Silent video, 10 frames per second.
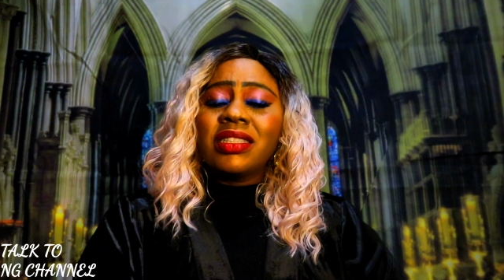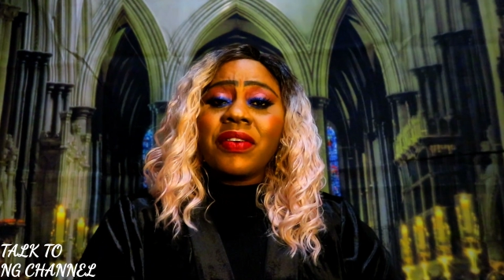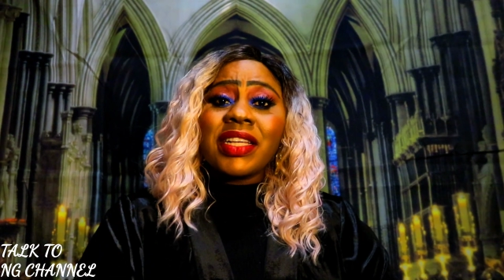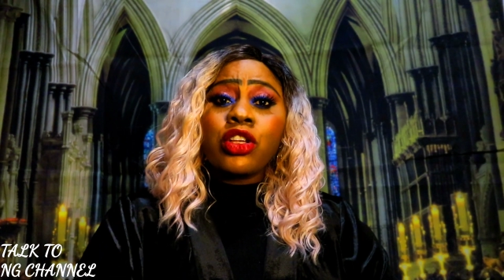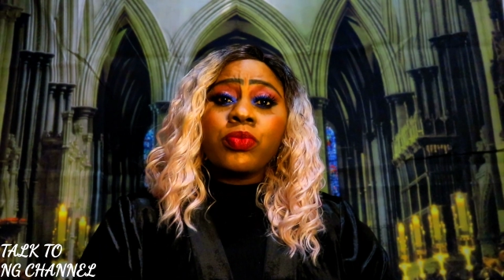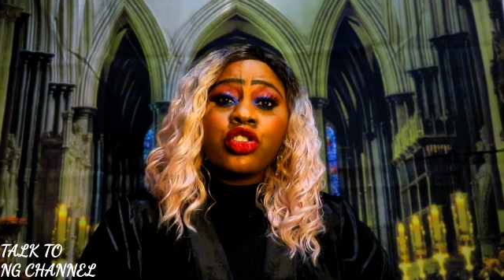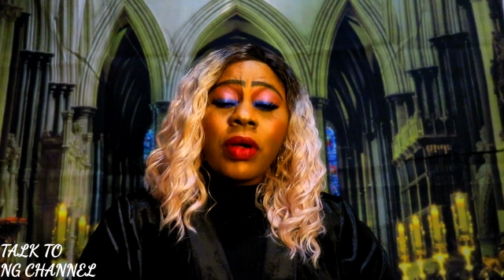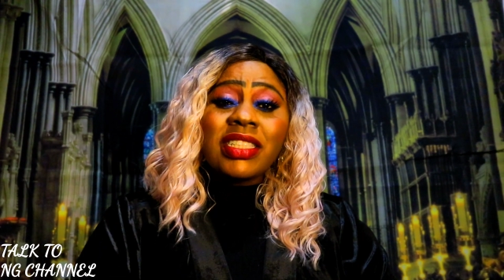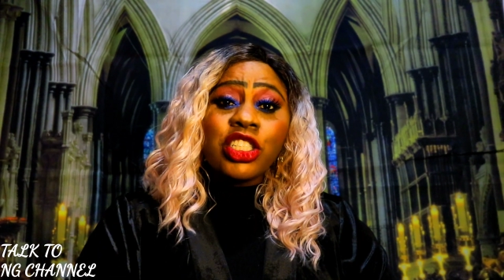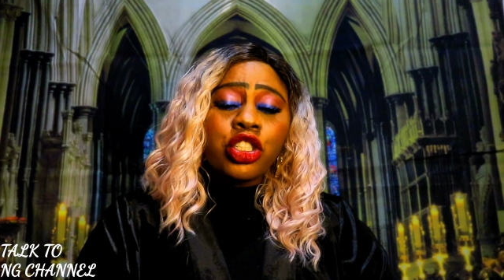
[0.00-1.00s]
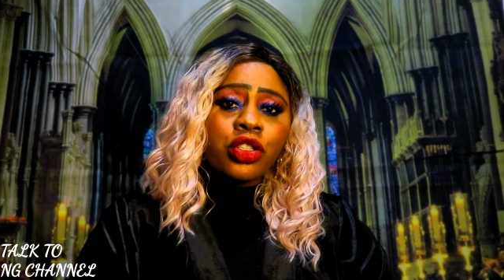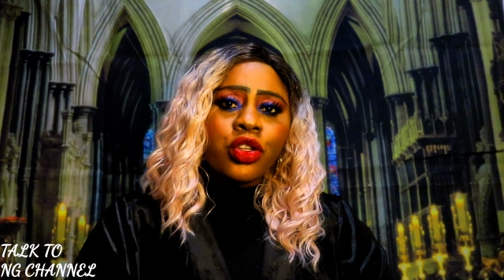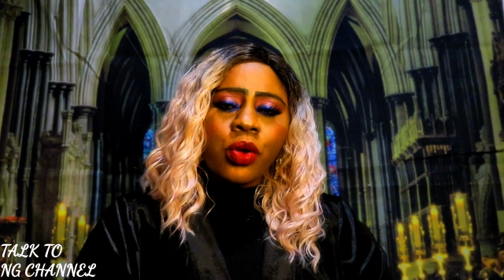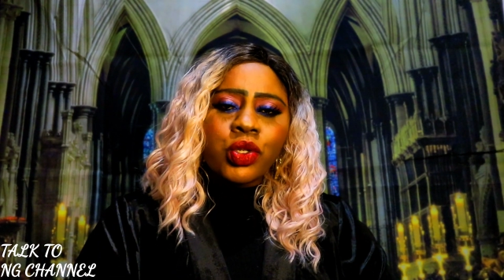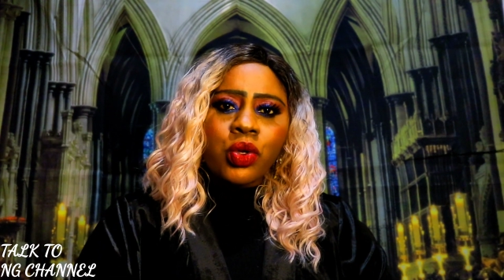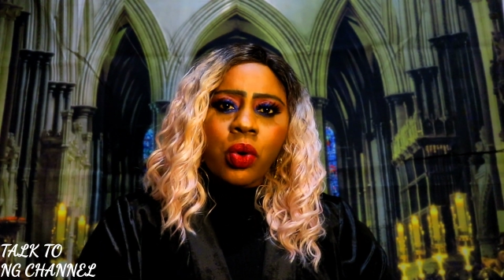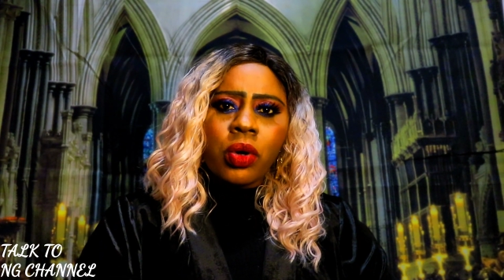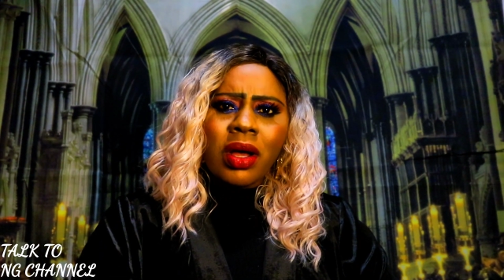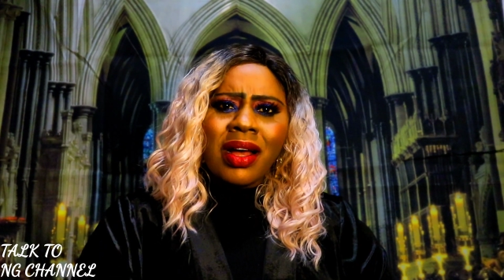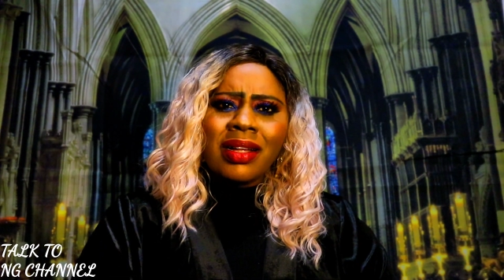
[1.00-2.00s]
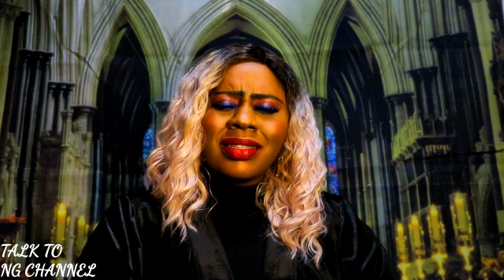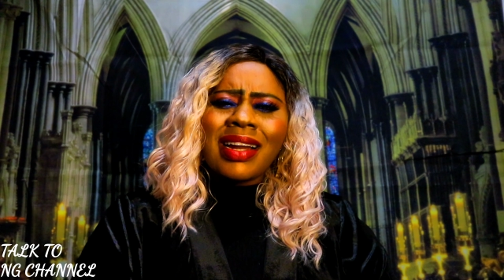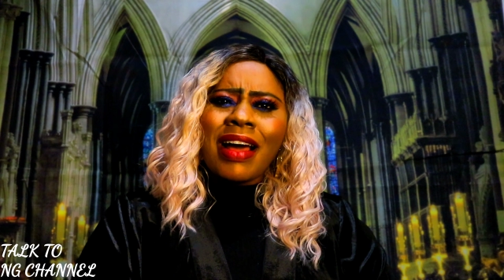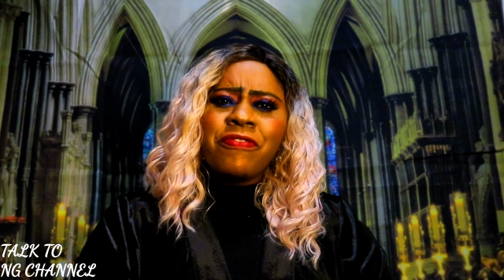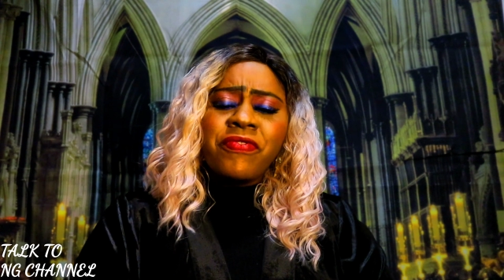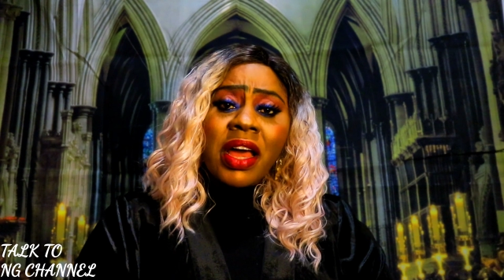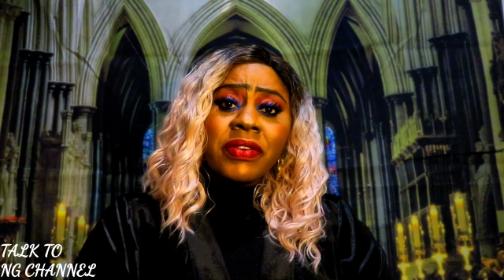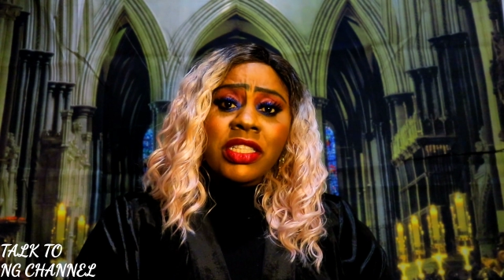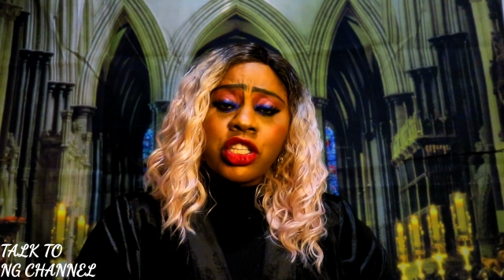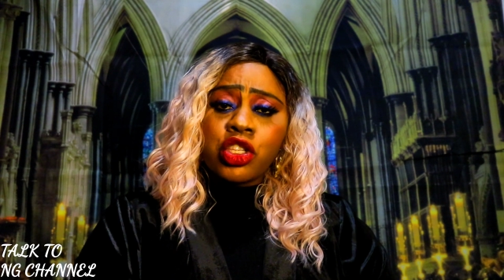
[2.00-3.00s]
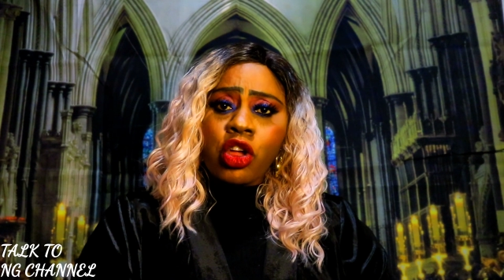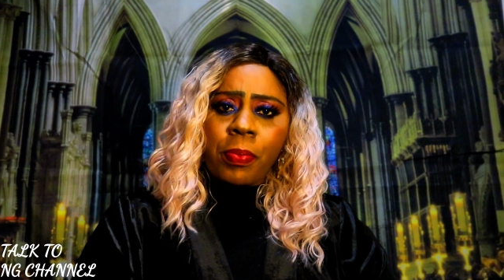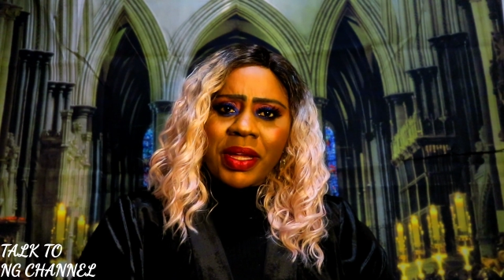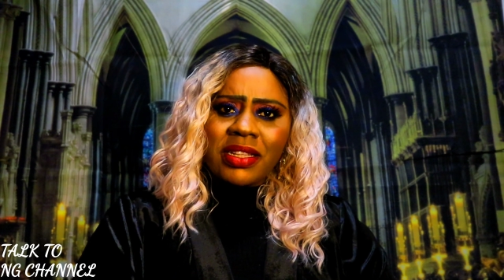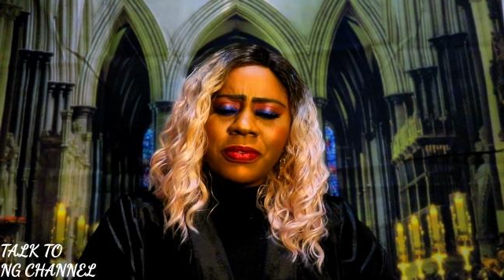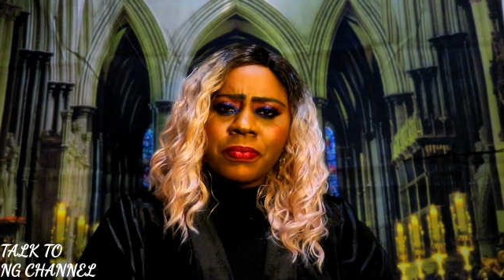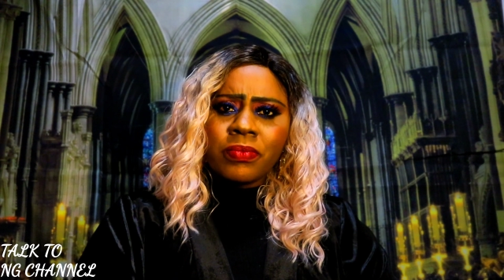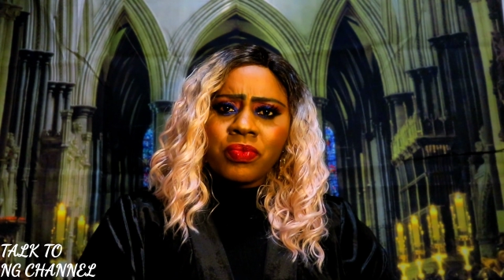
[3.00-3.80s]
There are some traditions also that are very disturbing.